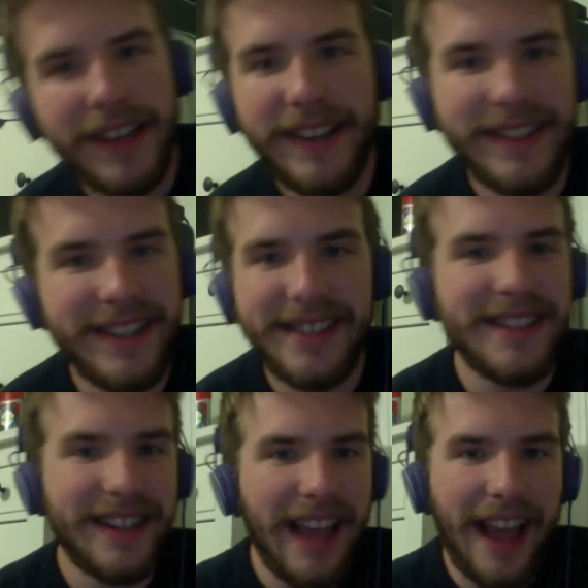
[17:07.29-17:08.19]
This is,
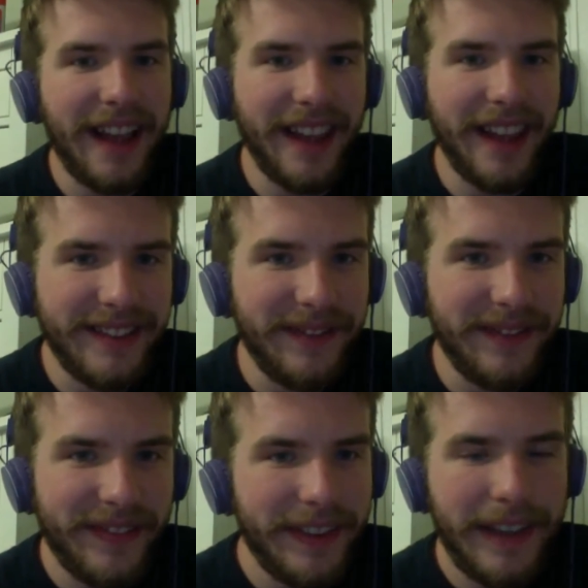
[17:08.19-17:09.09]
yeah, like,
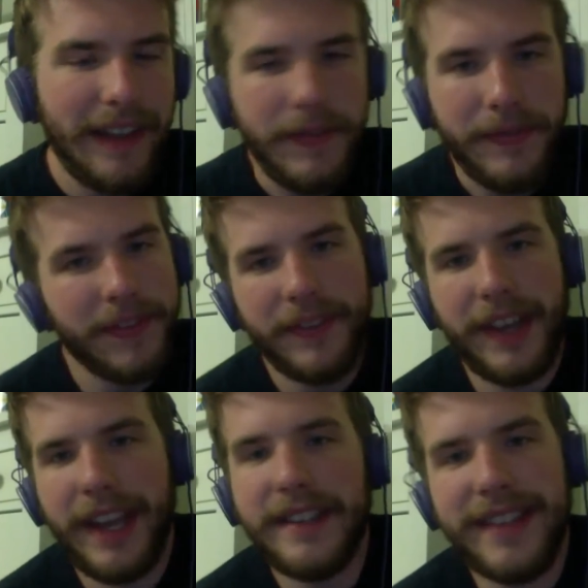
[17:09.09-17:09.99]

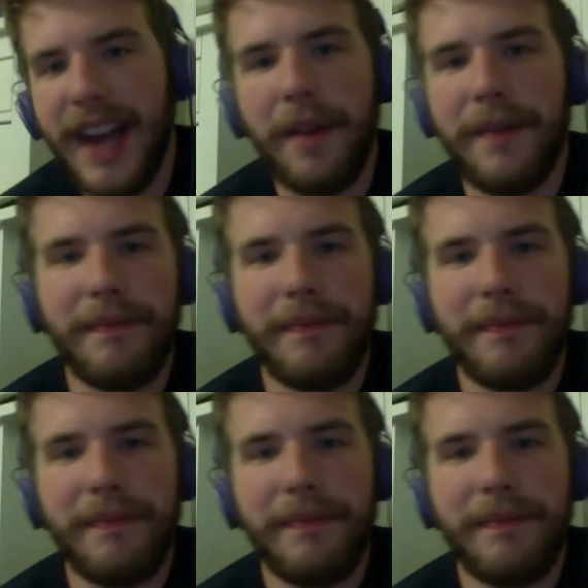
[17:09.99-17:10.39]
it's dumb.